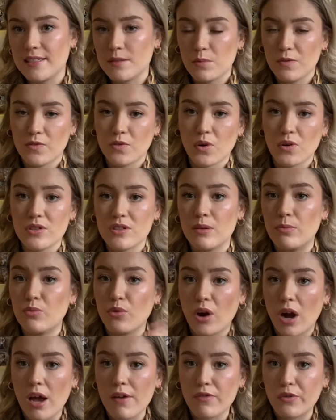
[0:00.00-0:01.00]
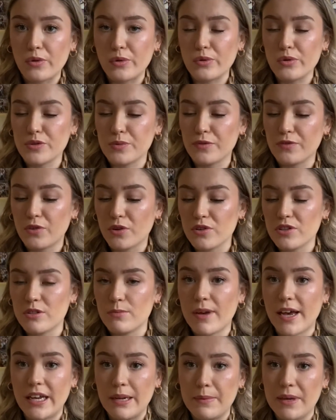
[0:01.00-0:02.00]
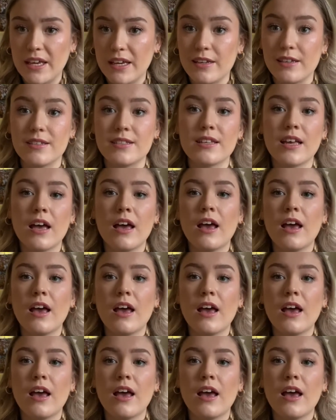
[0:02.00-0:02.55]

we've got some rivals, we've got some enemies.